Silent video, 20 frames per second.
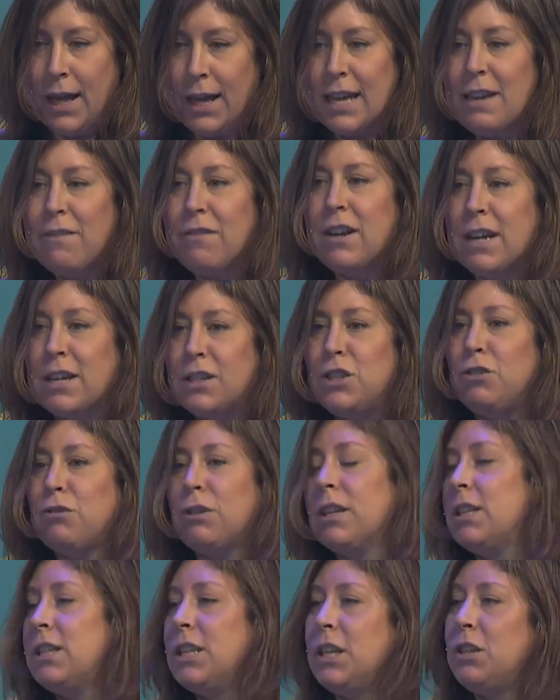even as you
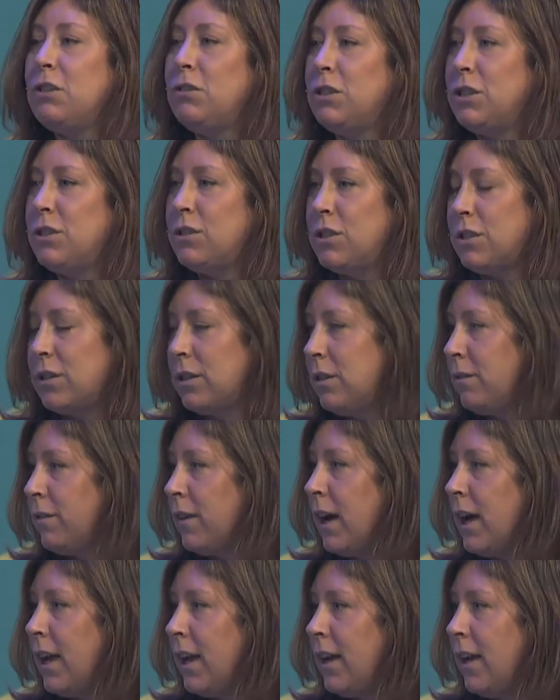continued to
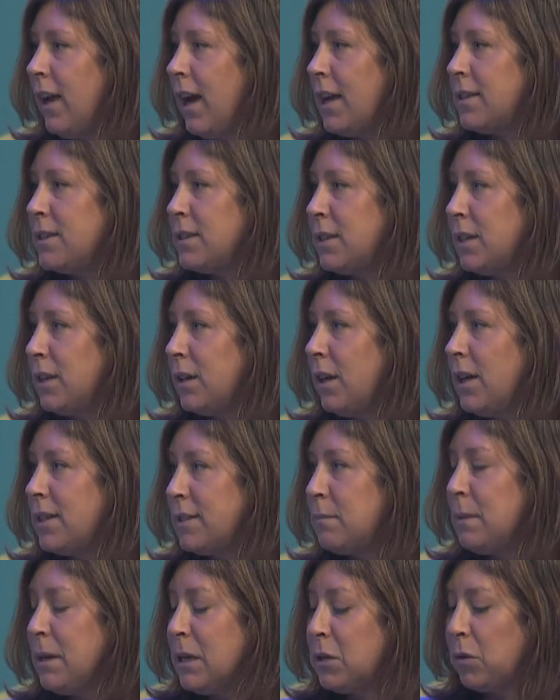certify as a
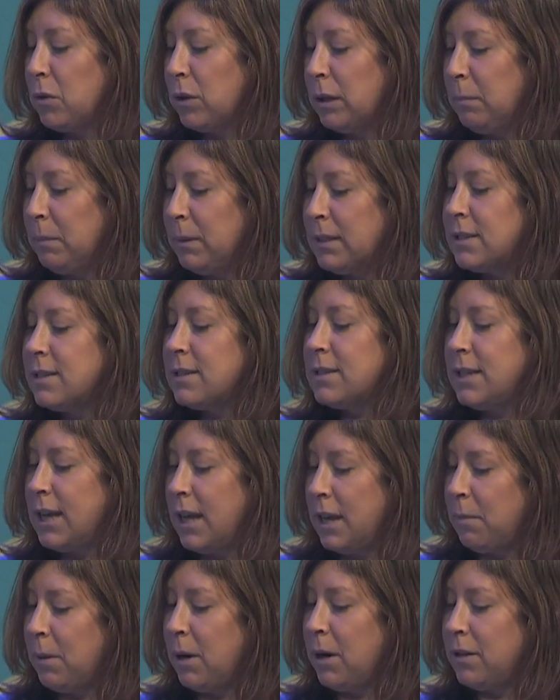B Corp and to
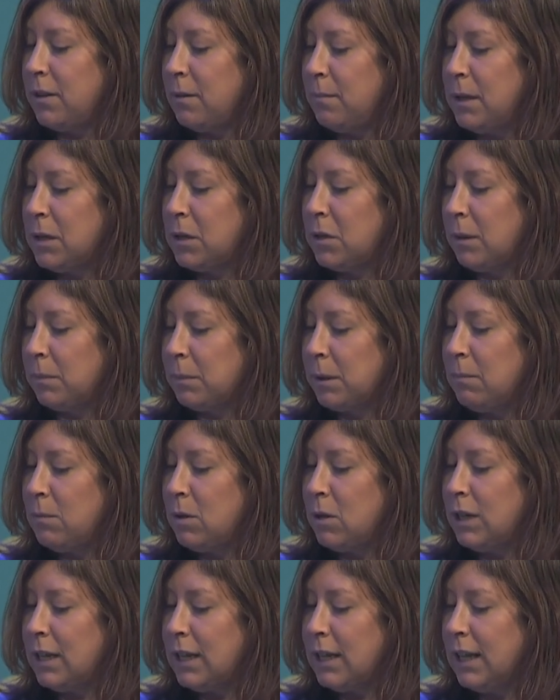stay a part of the B Corp
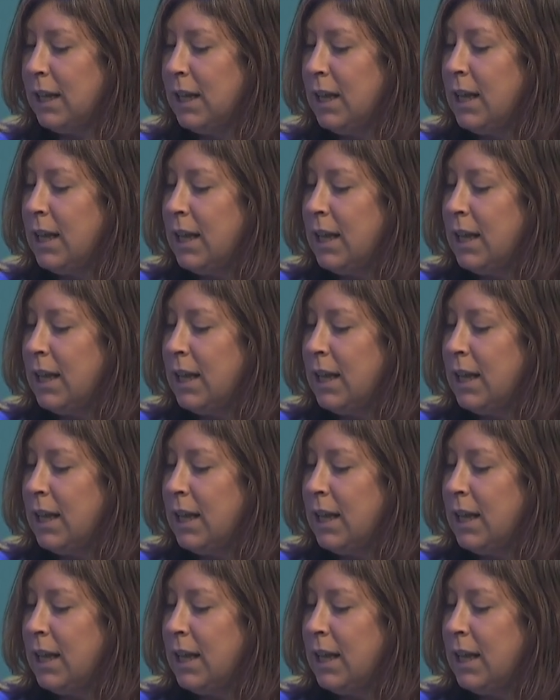community.